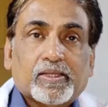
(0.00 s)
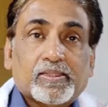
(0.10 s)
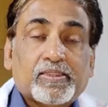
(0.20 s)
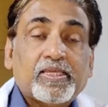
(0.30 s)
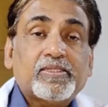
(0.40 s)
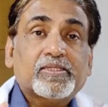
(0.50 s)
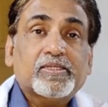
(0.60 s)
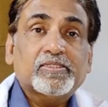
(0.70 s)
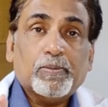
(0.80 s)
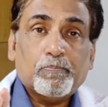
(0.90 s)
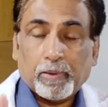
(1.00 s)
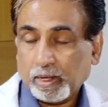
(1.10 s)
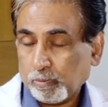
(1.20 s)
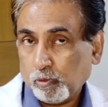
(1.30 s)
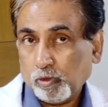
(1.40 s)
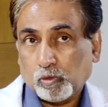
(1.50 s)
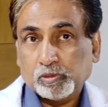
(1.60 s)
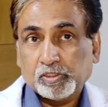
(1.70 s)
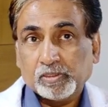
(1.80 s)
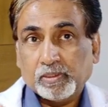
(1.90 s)
This is a paramount
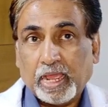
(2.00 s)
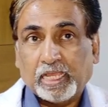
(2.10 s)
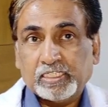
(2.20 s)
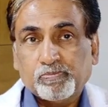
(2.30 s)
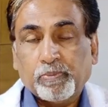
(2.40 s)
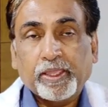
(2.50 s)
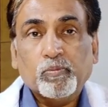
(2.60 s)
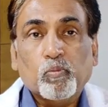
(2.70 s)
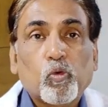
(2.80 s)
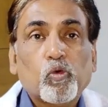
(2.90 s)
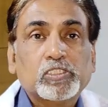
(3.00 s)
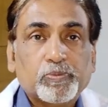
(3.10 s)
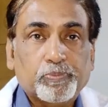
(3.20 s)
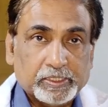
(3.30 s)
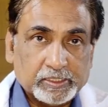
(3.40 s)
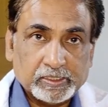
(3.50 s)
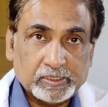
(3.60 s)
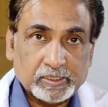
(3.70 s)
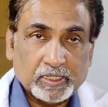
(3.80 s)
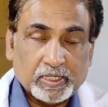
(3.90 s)
question asked by most patients.
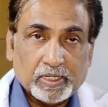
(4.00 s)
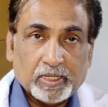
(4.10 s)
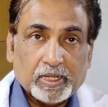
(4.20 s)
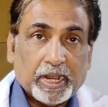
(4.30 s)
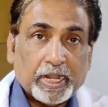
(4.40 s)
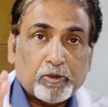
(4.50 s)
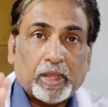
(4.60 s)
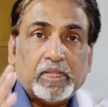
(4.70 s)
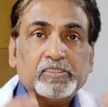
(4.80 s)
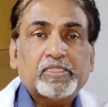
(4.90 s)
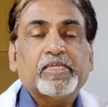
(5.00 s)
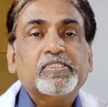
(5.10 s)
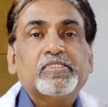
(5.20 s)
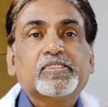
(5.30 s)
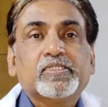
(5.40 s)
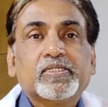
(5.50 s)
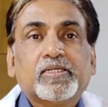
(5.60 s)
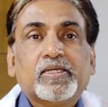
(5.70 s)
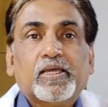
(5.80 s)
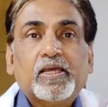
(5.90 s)
And to answer this,
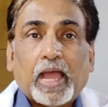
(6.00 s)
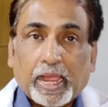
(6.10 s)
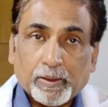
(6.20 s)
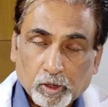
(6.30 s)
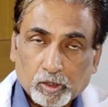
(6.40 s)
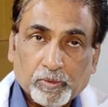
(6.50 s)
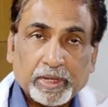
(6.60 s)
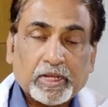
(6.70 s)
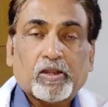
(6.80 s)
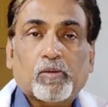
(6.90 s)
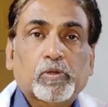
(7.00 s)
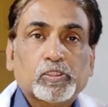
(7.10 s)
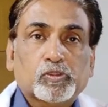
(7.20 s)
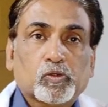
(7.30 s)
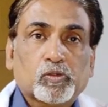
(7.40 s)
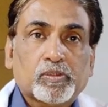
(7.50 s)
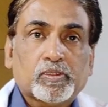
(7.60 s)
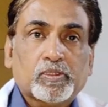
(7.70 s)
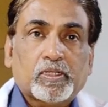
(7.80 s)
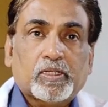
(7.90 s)
I am Dr. Venkataram Mysore,
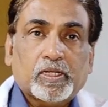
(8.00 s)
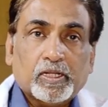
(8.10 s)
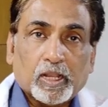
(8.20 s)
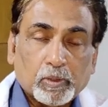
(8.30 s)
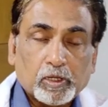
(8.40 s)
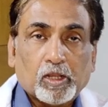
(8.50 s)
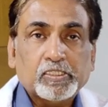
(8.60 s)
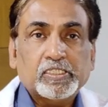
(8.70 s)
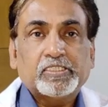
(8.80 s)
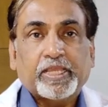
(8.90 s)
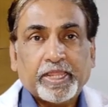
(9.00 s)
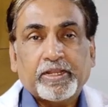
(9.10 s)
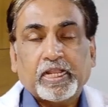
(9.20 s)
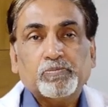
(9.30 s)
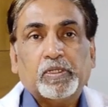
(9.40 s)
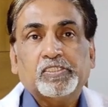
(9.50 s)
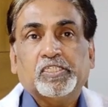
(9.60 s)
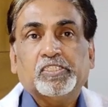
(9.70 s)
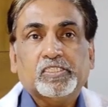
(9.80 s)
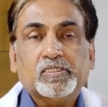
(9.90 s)
dermatologist, hair transplant
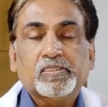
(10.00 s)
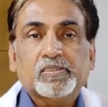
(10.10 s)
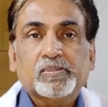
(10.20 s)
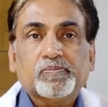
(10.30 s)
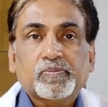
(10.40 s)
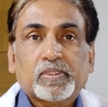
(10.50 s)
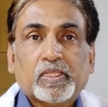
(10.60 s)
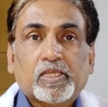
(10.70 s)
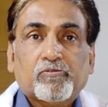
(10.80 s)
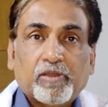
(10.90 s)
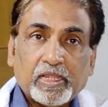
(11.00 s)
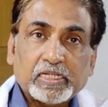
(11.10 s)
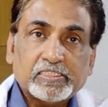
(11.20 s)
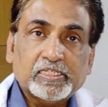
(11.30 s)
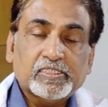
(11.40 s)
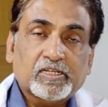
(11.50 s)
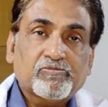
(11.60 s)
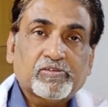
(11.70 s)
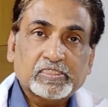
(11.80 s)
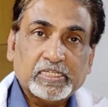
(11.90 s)
surgeon, Venkat Center
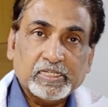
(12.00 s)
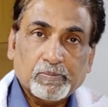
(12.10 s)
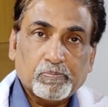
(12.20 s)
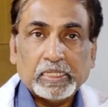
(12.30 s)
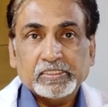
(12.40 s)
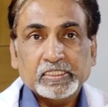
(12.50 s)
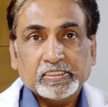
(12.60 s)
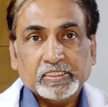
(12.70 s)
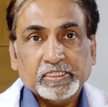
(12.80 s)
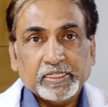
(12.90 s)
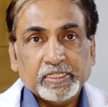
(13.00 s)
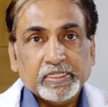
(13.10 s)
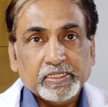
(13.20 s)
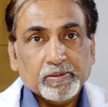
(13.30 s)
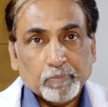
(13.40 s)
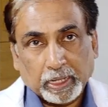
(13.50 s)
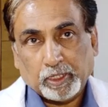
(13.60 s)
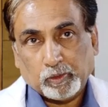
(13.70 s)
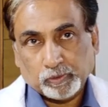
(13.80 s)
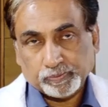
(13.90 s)
for Skin and Plastic Surgery, Bangalore.